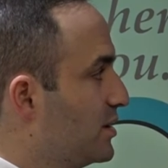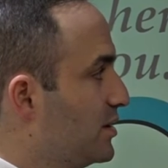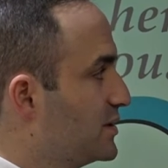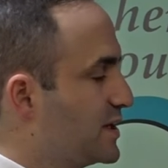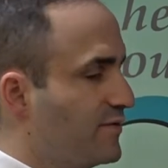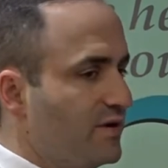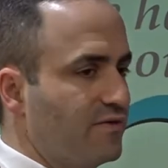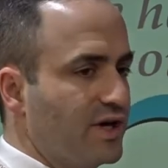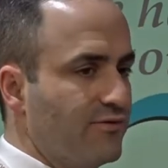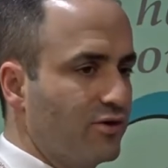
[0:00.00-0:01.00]
But in
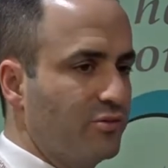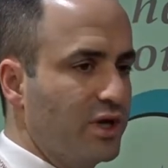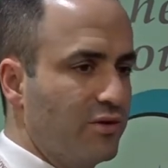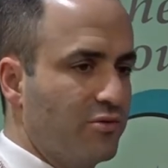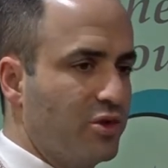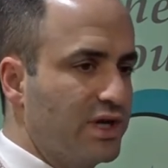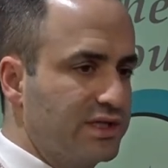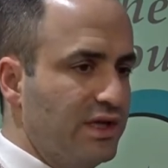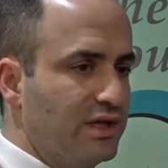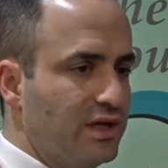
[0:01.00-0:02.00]
a 75-year-old
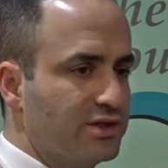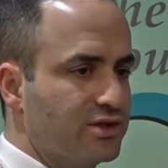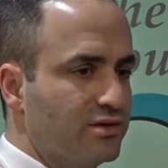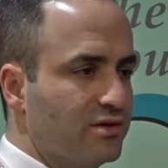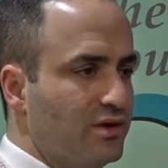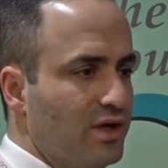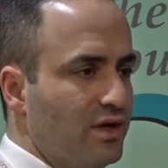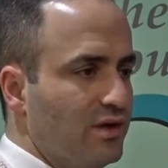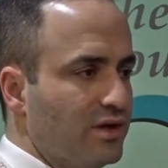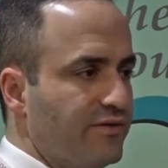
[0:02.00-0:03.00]
man with prostate
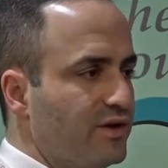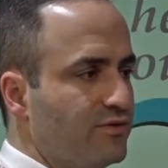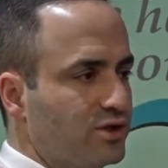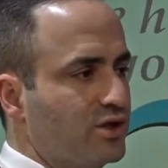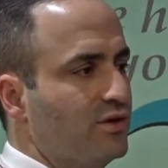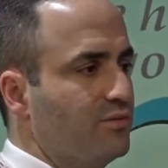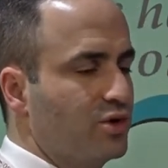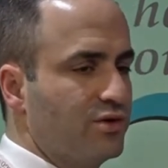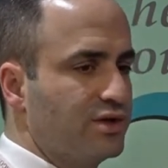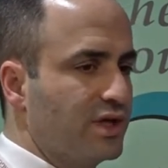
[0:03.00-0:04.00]
cancer, they've
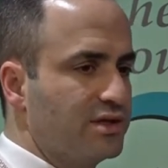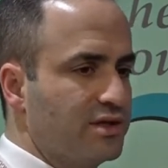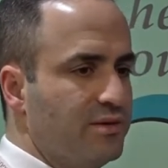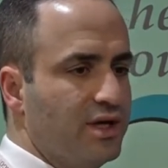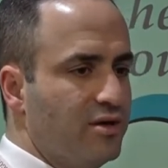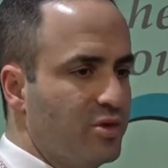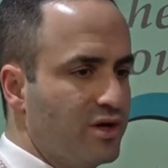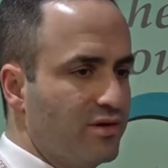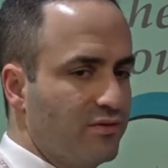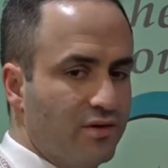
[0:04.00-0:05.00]
never shown
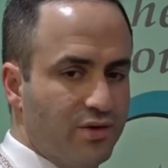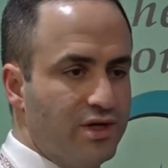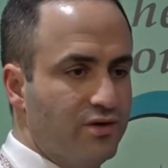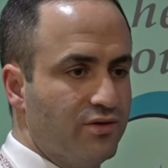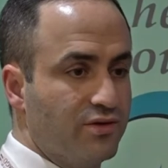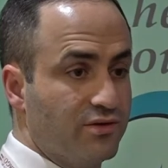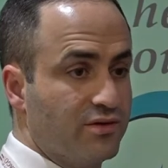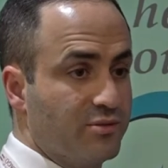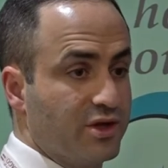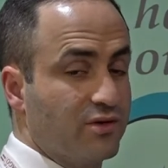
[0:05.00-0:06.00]
protons to be any better than what
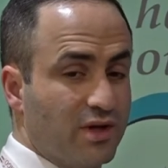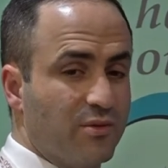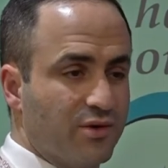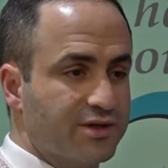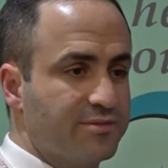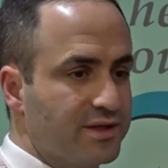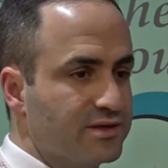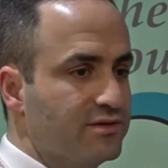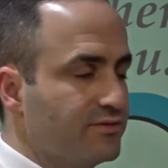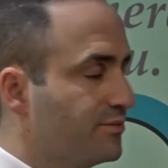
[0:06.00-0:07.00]
we do, they're, but they're a
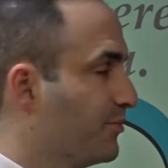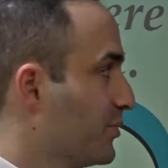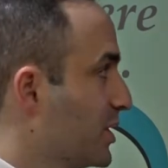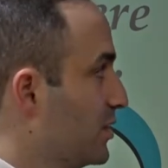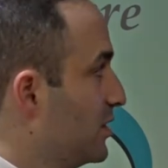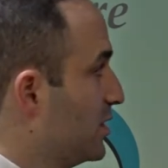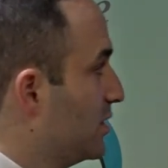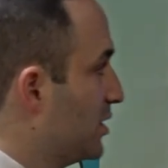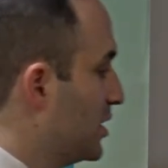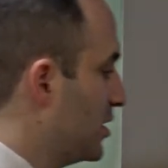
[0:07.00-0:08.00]
lot more expensive.
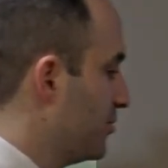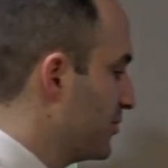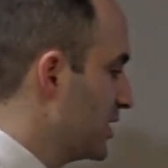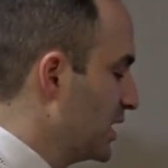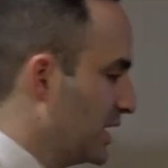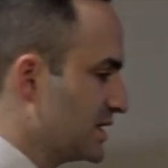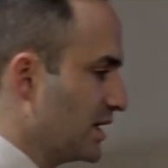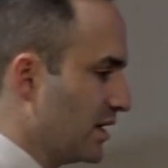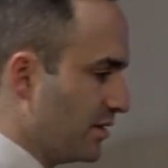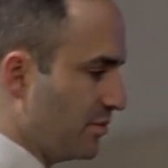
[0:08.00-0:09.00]
Um,
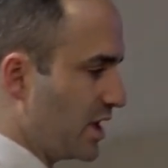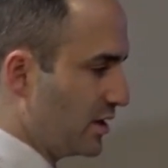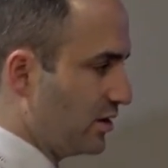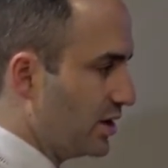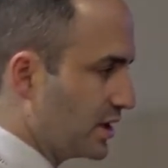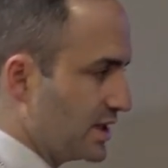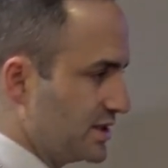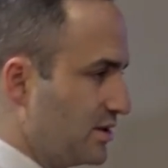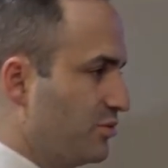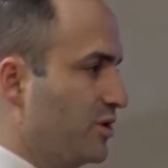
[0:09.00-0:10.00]
like I said, in
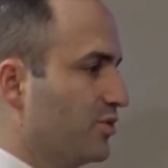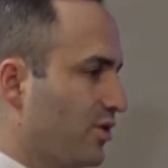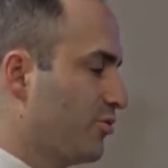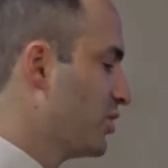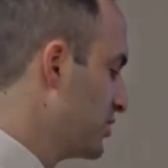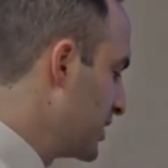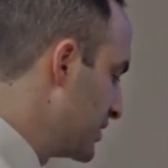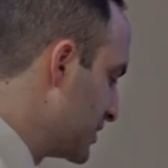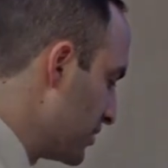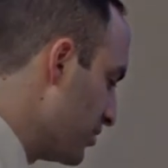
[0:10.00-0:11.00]
my clinic, I send
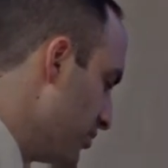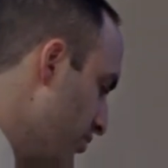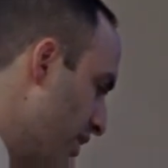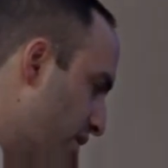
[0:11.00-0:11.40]
people to a Proton